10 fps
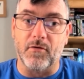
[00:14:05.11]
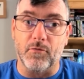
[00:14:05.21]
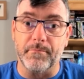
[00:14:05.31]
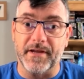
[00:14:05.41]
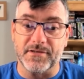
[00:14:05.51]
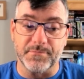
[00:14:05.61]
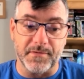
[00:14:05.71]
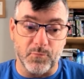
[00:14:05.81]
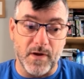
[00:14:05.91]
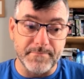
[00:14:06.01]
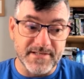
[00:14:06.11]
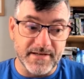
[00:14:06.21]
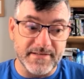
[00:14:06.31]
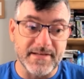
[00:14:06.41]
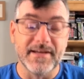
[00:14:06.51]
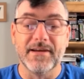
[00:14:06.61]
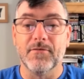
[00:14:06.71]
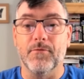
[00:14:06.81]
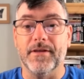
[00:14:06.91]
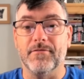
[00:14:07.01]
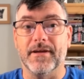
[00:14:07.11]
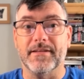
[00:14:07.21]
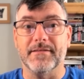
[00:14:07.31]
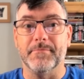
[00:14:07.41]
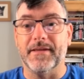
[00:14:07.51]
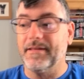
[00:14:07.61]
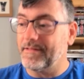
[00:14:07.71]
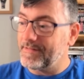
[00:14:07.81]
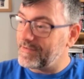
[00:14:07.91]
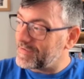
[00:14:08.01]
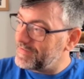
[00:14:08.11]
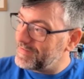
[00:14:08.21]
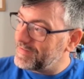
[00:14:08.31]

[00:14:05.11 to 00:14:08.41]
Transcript: homepage of my website, where you get to be, look,